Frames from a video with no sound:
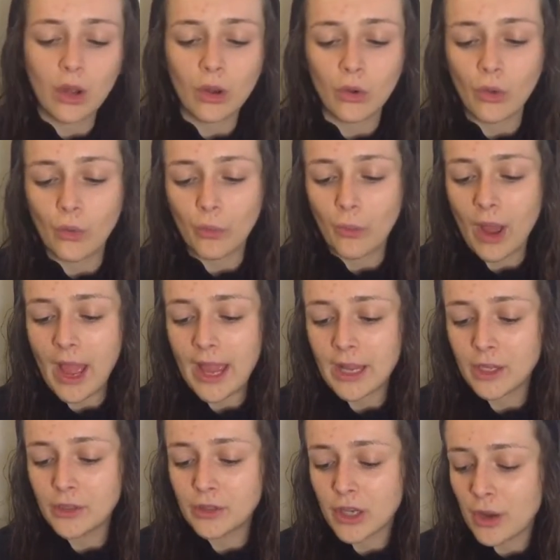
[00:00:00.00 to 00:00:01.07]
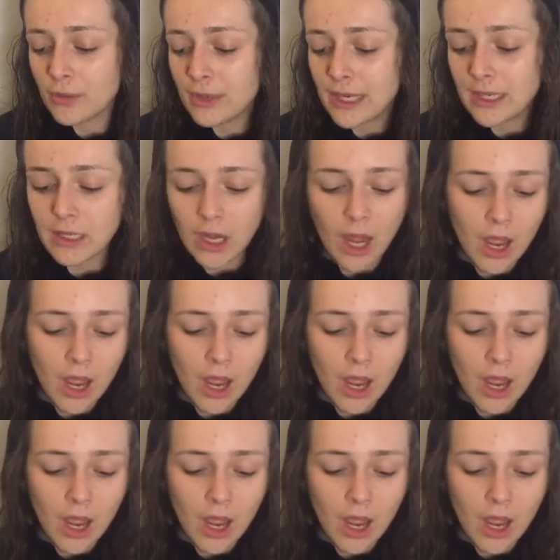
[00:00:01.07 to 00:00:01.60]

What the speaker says: a long way. You don't need